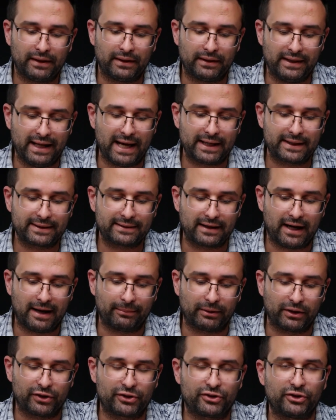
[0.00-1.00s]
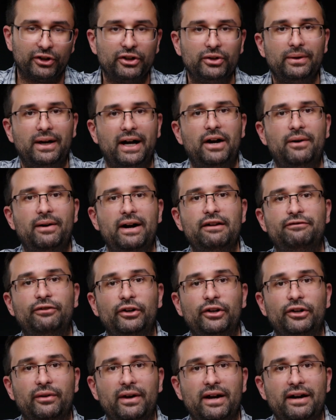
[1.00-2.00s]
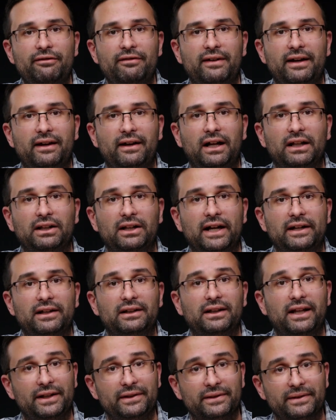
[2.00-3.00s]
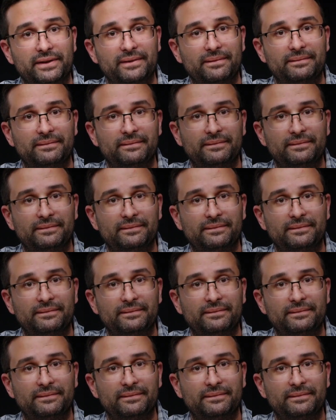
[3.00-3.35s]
Next, I'm going to show you how I photograph a Leica lens.